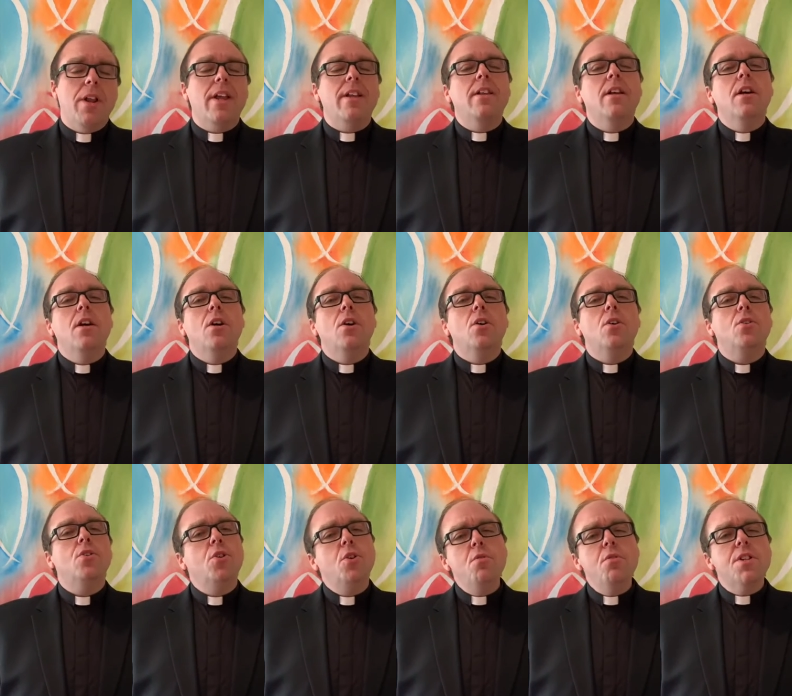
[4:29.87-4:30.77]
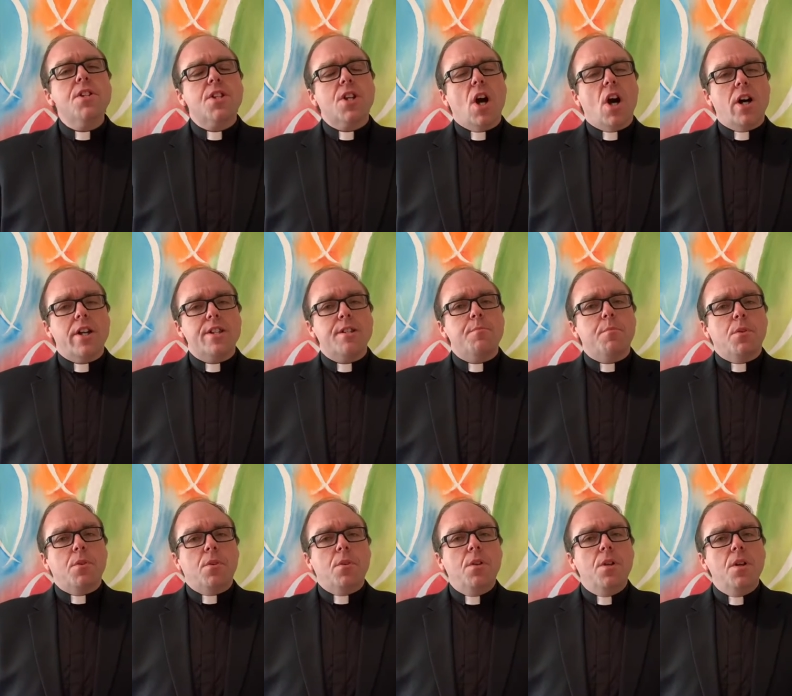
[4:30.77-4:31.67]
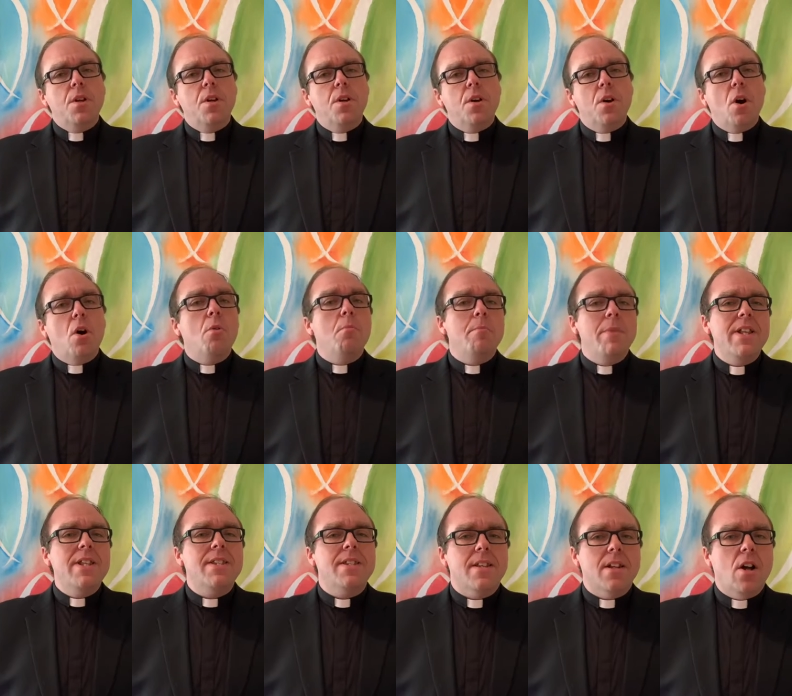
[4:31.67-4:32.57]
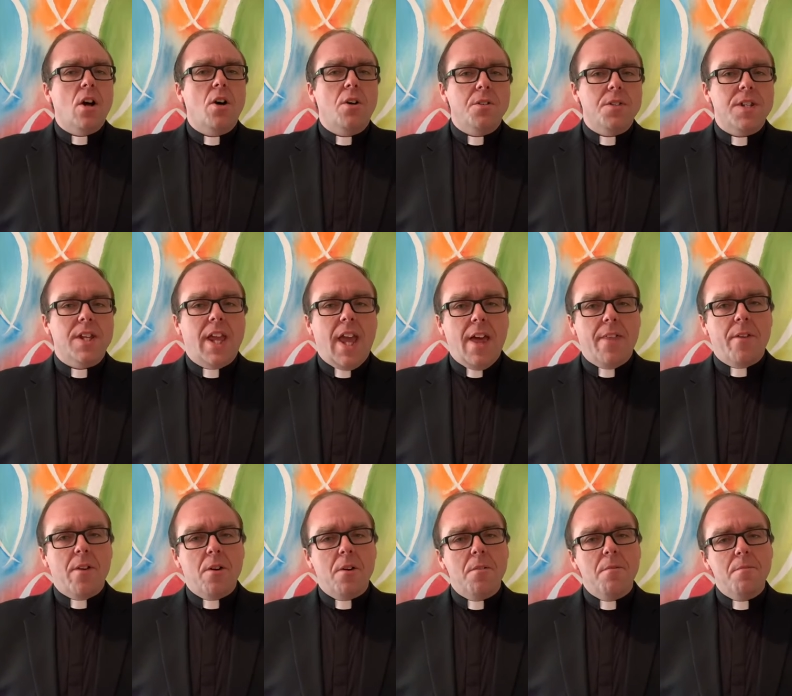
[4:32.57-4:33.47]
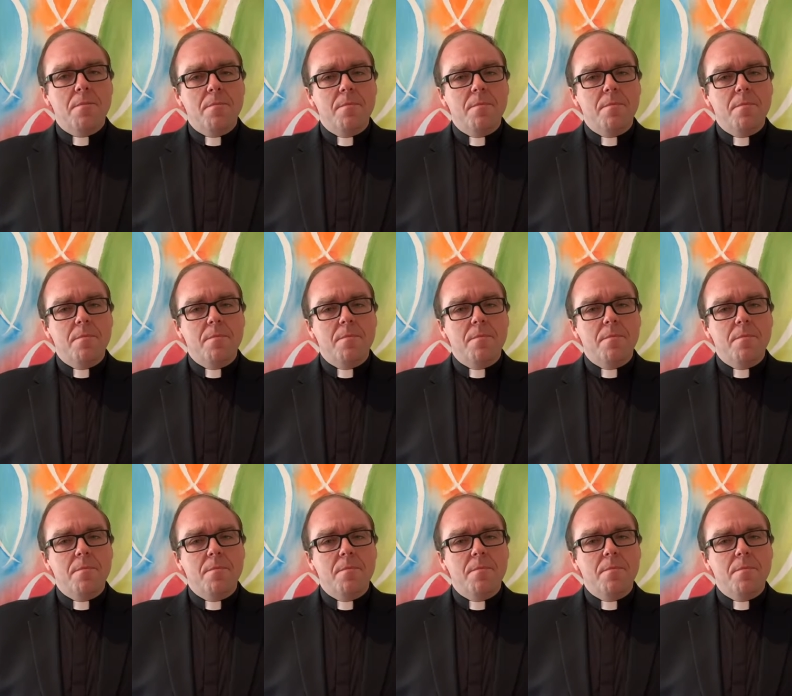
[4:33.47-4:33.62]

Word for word: and Luke's gospel omits it altogether.